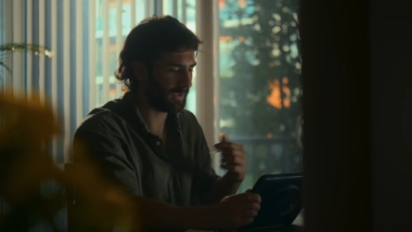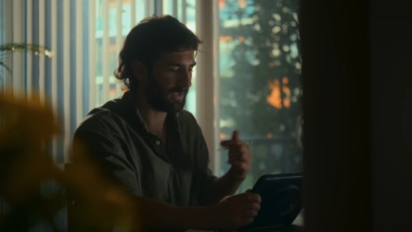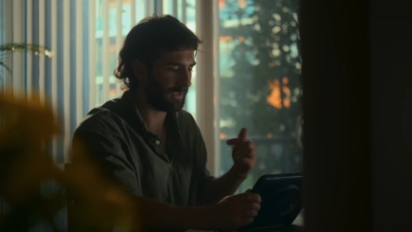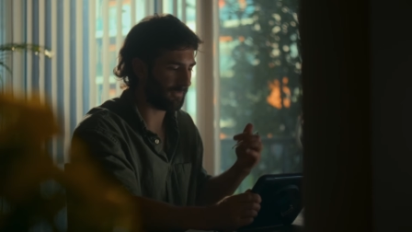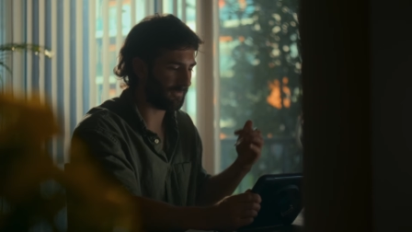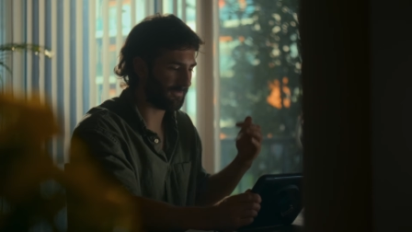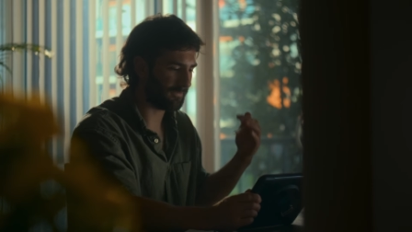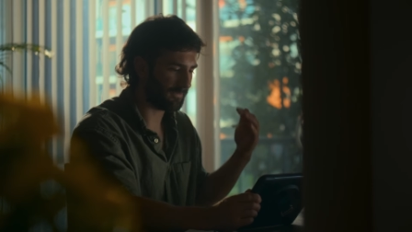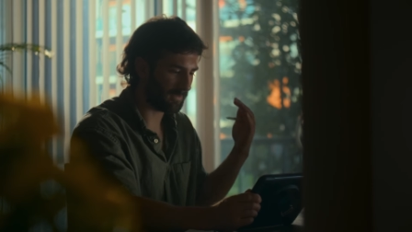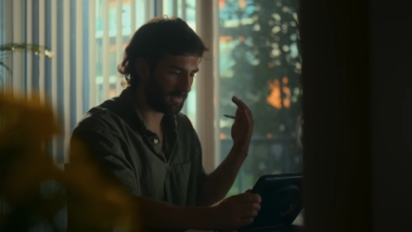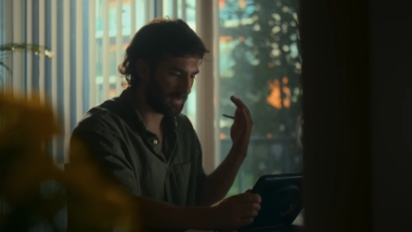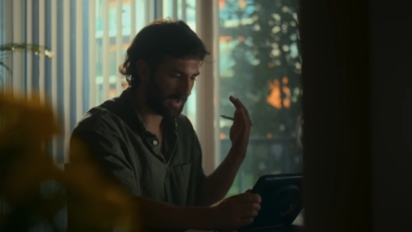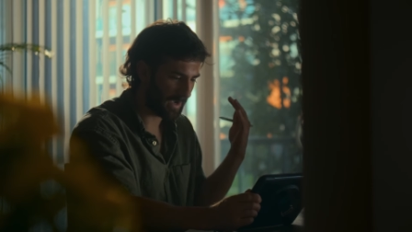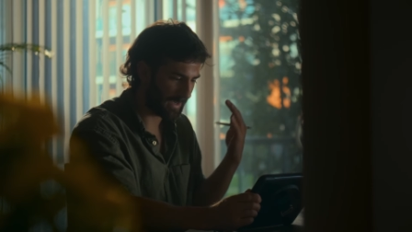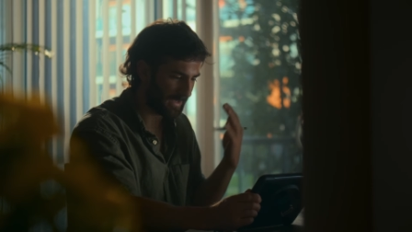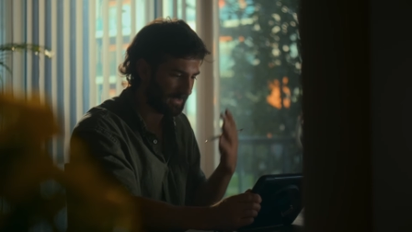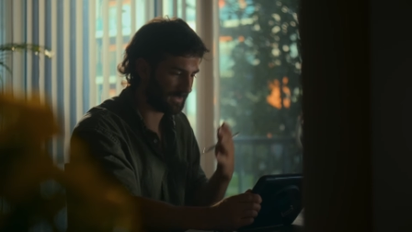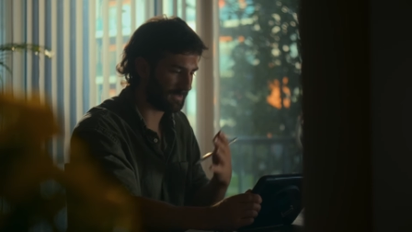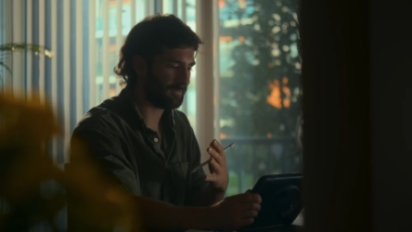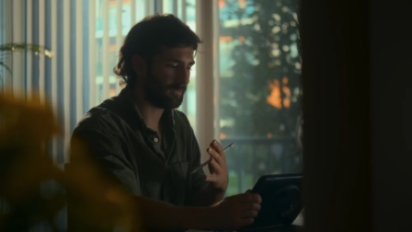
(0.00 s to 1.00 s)
if
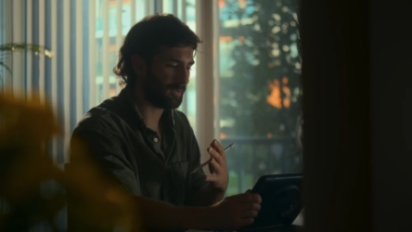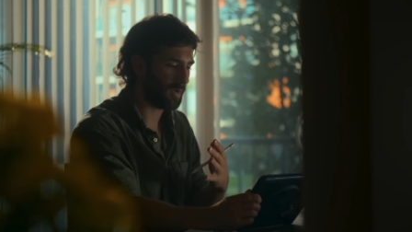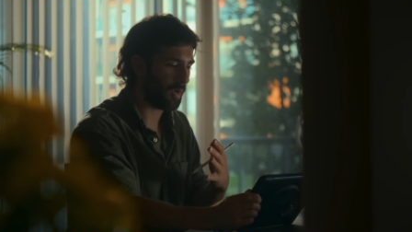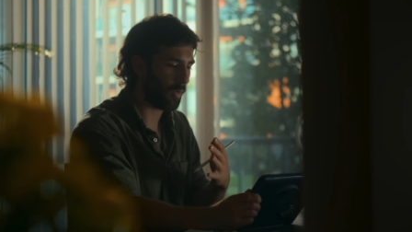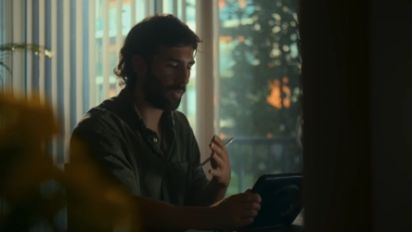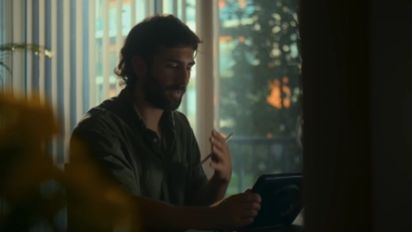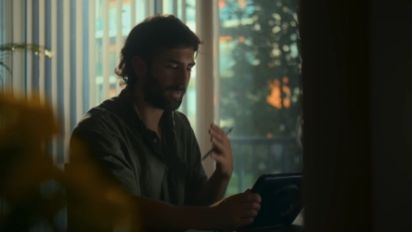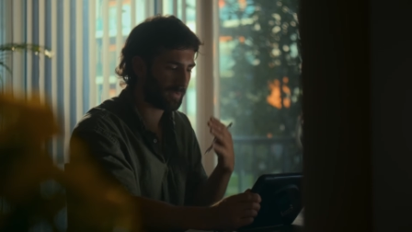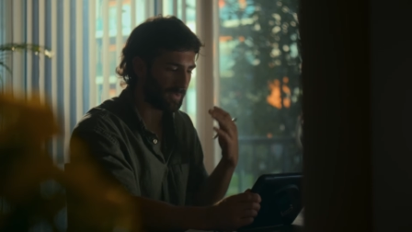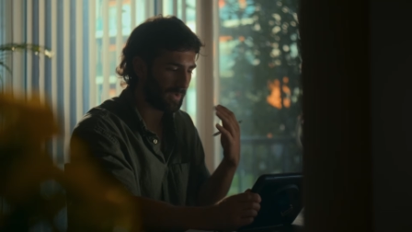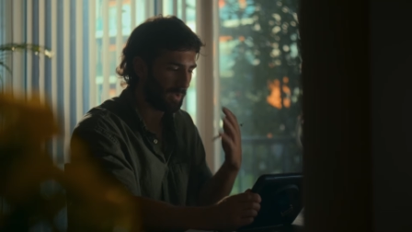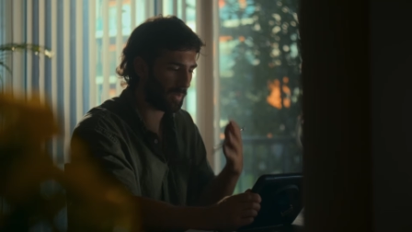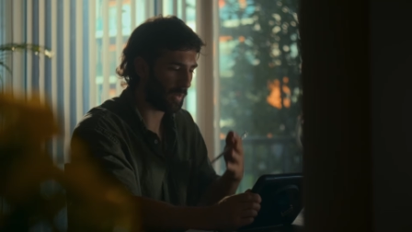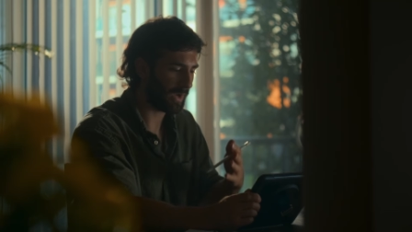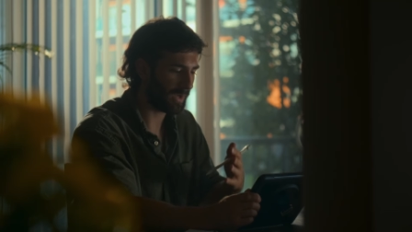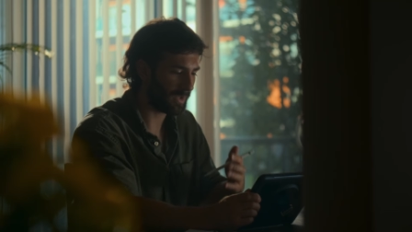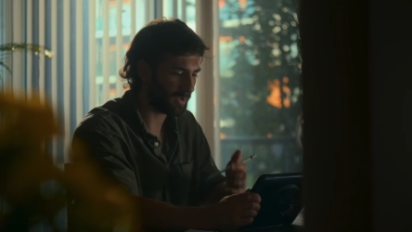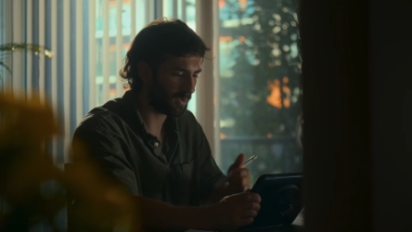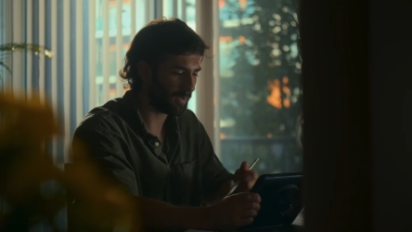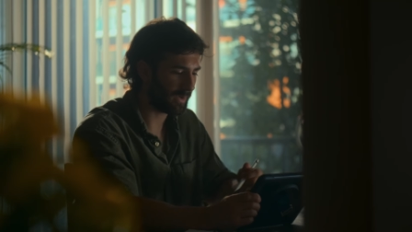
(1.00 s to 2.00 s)
light go through the
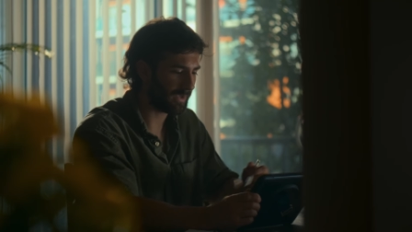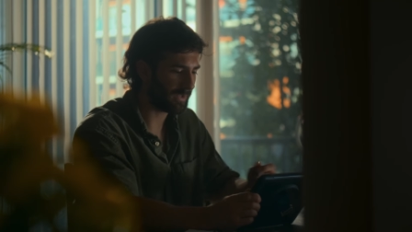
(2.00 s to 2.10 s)
window,